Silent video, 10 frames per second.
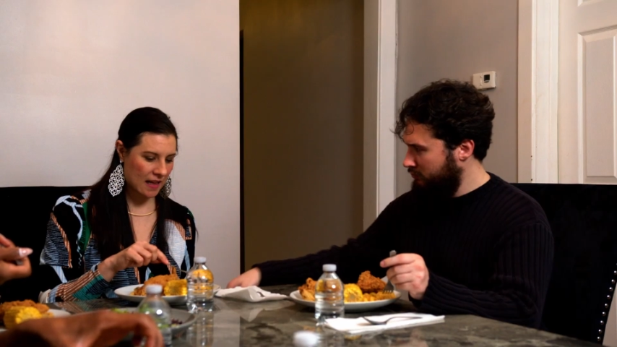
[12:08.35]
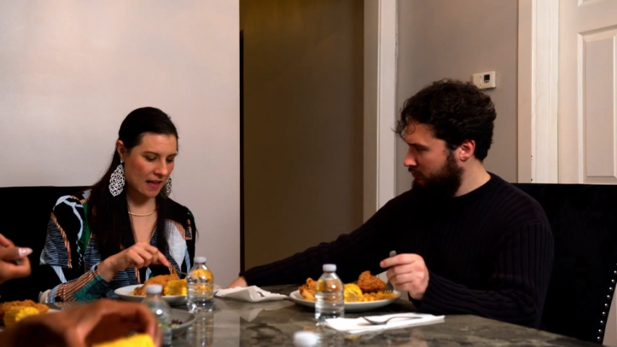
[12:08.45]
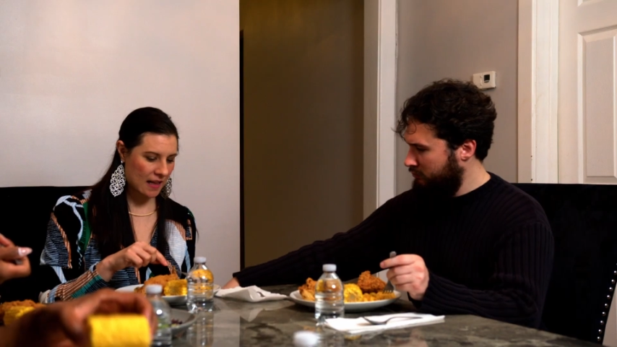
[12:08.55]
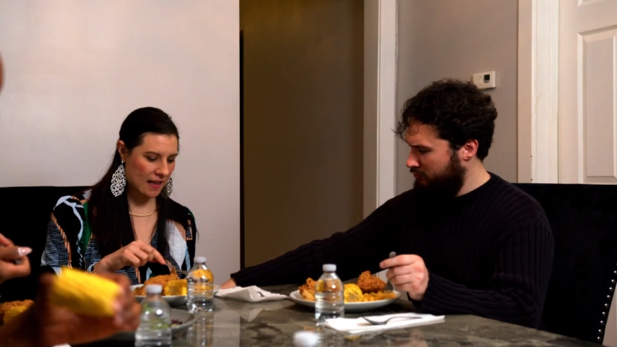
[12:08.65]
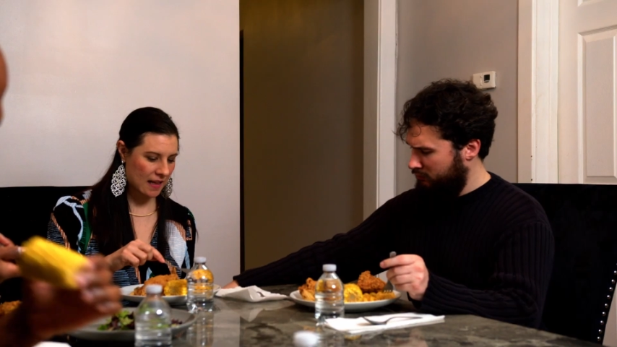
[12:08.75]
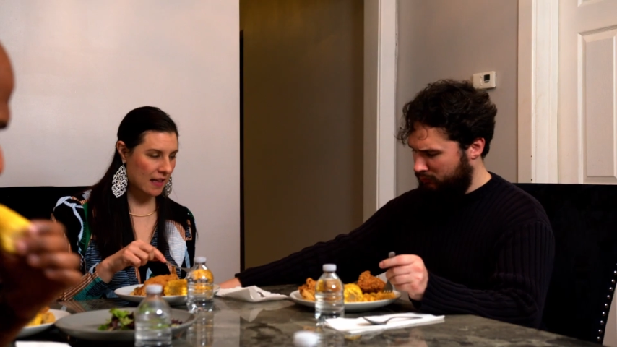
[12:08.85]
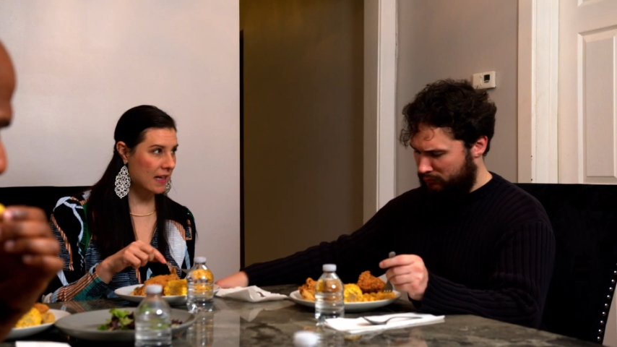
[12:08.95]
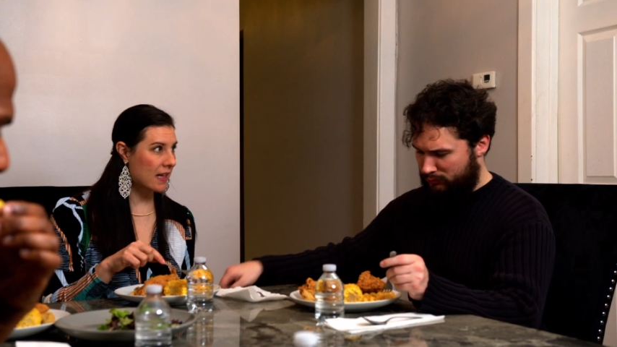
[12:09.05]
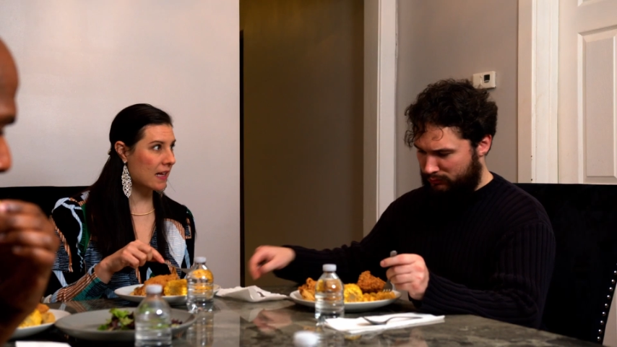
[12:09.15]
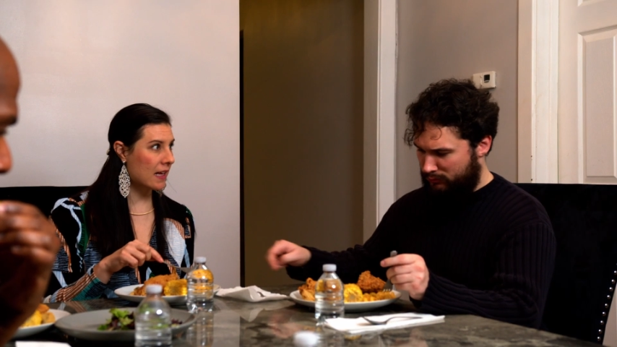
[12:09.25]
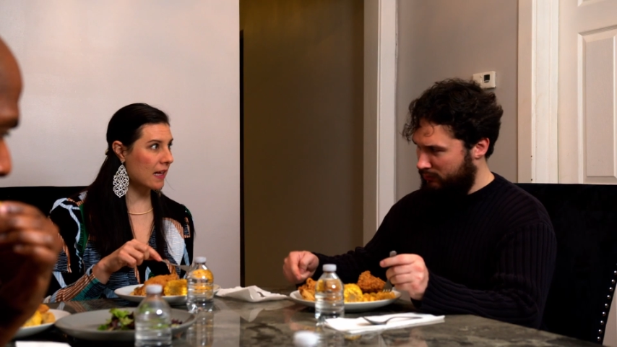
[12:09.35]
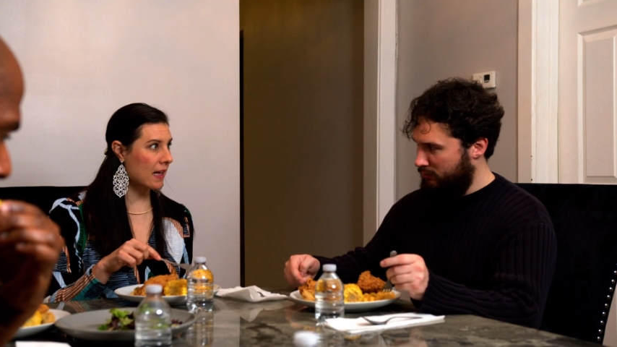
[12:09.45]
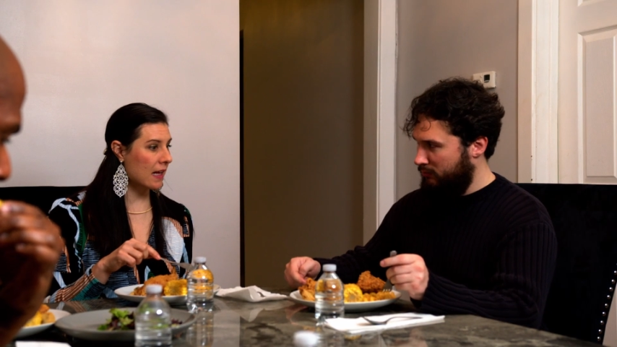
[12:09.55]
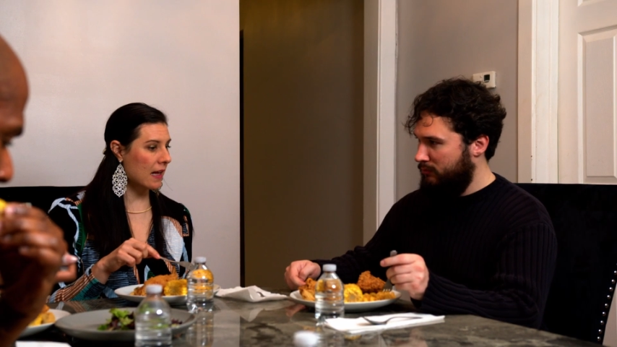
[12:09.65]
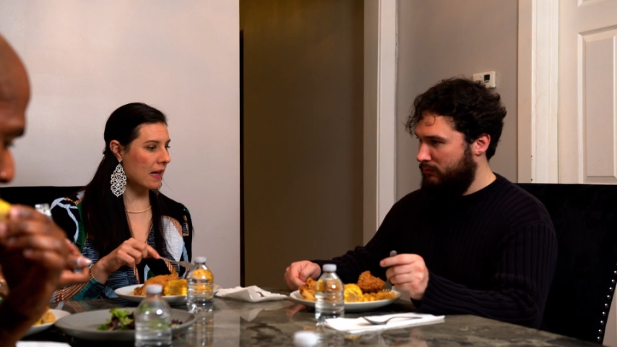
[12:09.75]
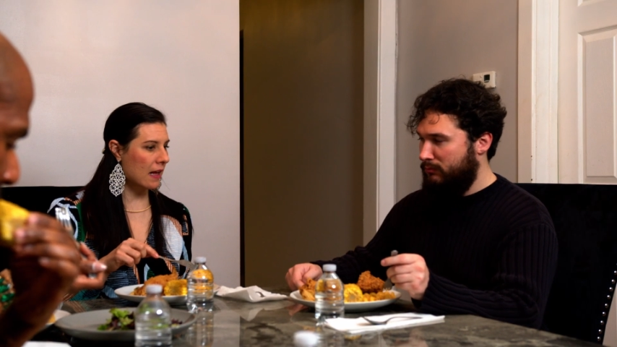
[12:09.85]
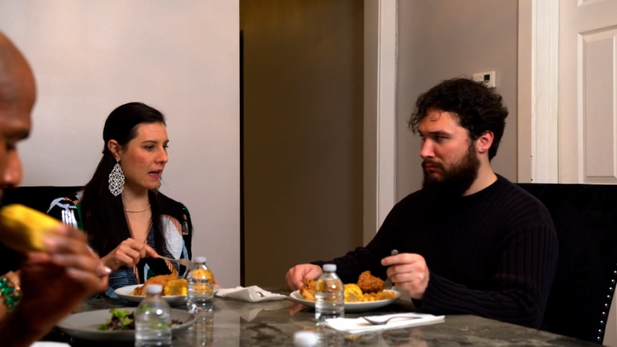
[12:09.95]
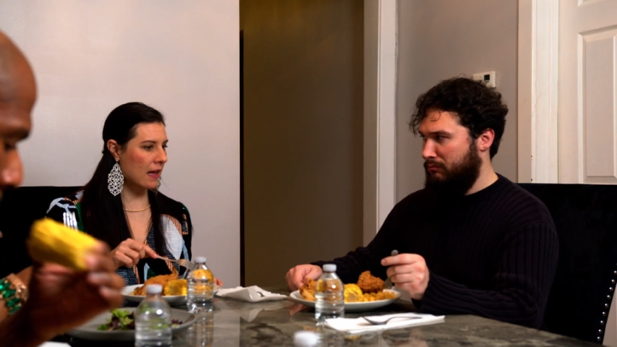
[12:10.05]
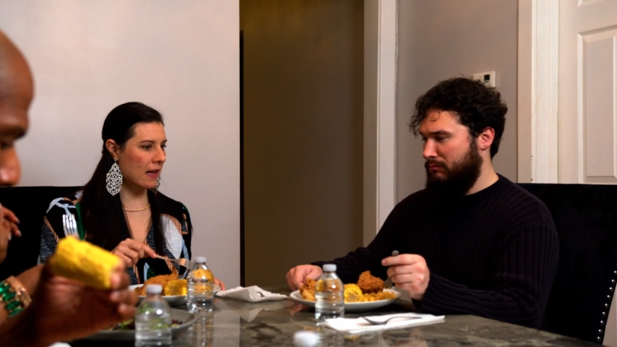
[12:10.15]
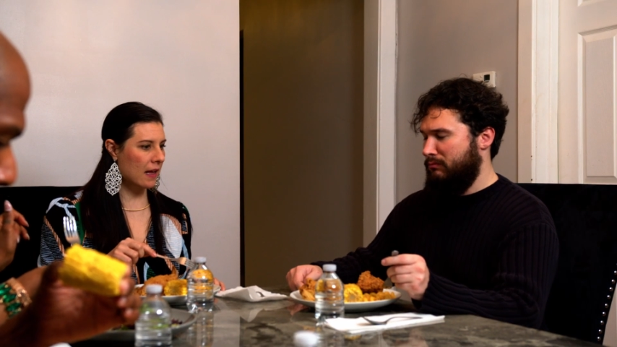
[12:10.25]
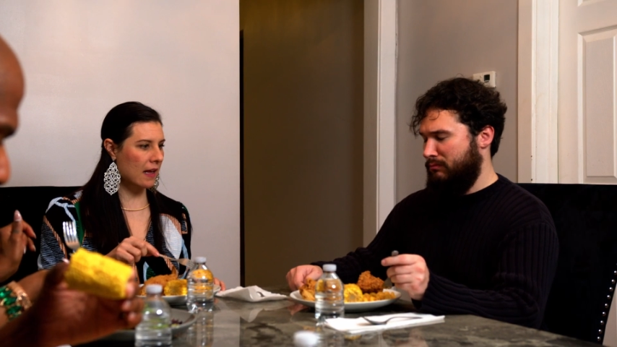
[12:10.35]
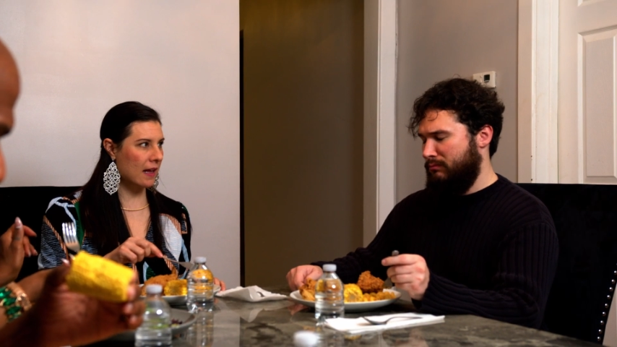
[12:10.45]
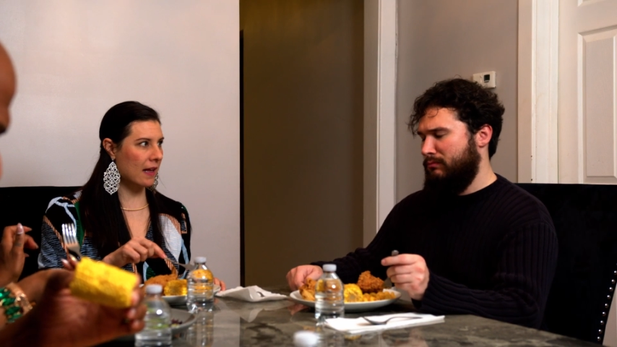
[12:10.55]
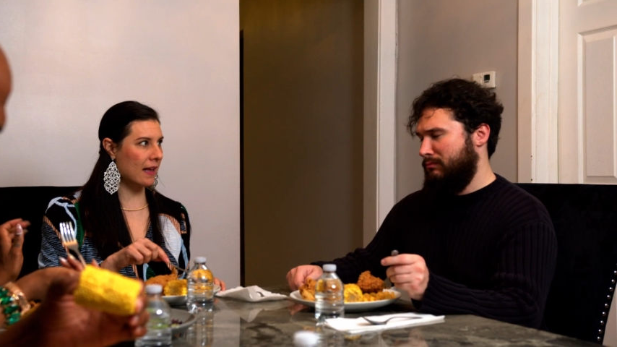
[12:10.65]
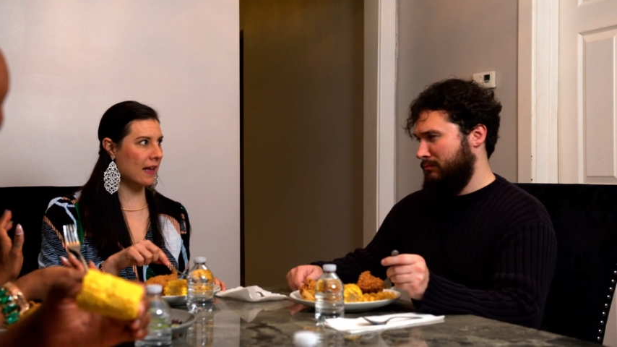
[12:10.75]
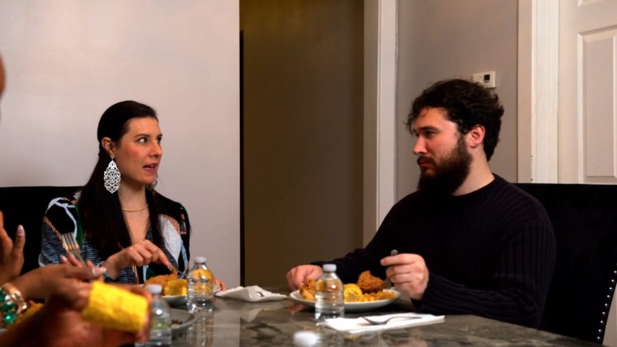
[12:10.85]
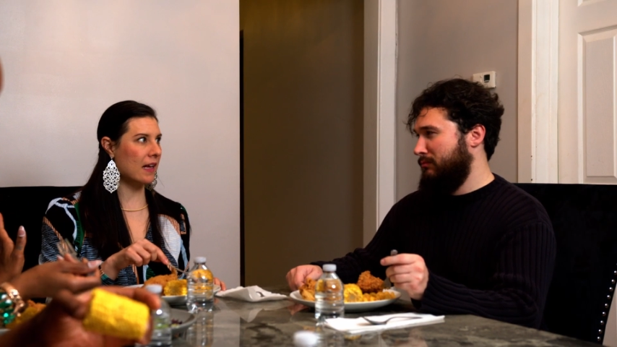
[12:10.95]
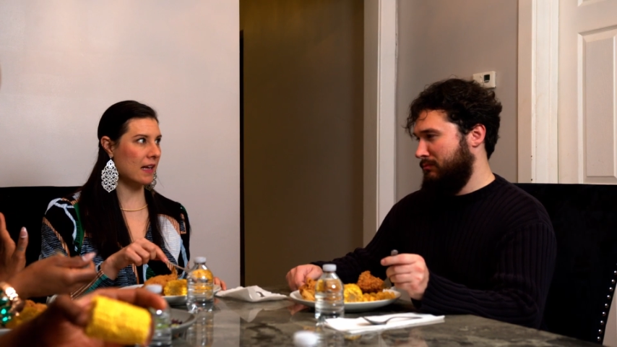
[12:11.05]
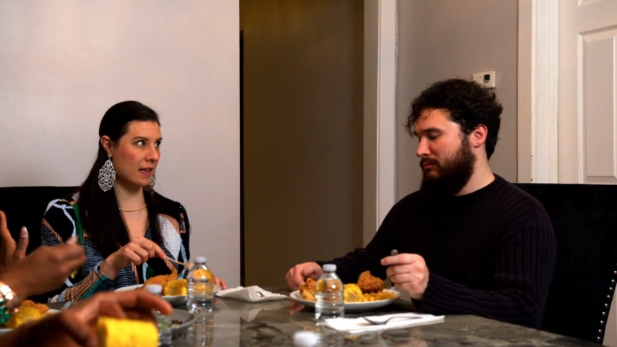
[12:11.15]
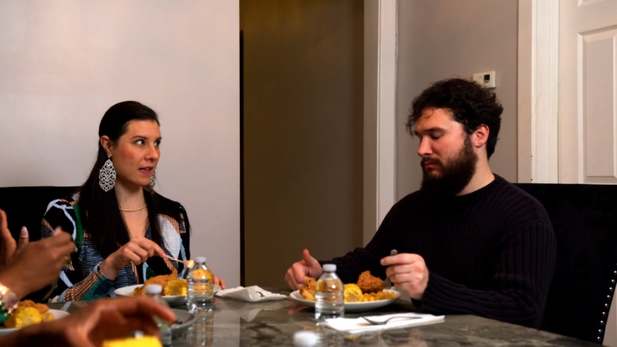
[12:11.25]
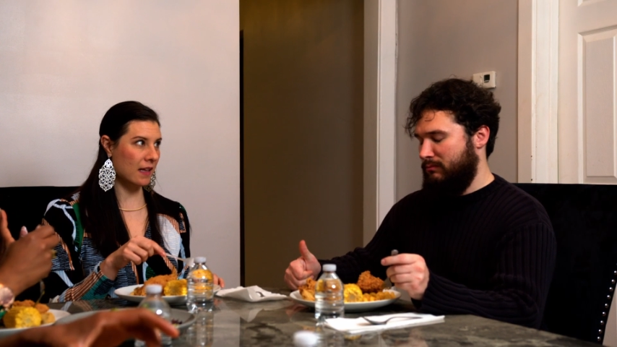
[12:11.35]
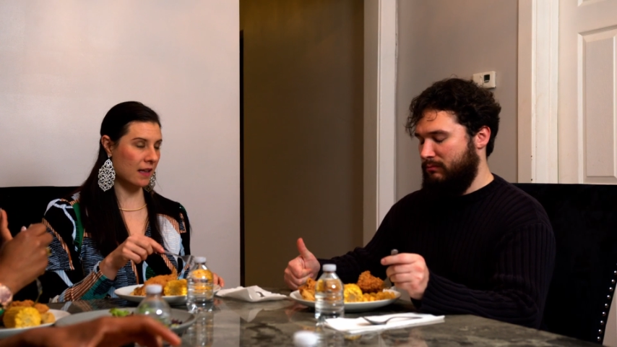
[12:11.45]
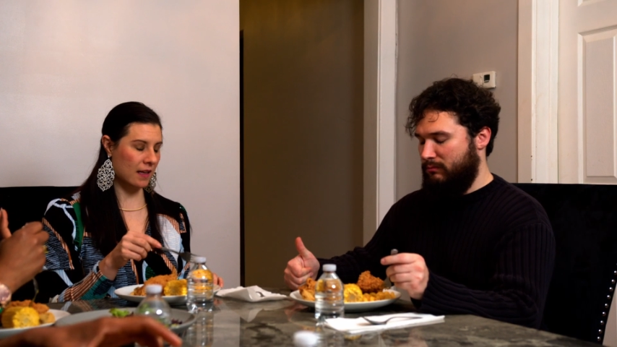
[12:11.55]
(no one is talking)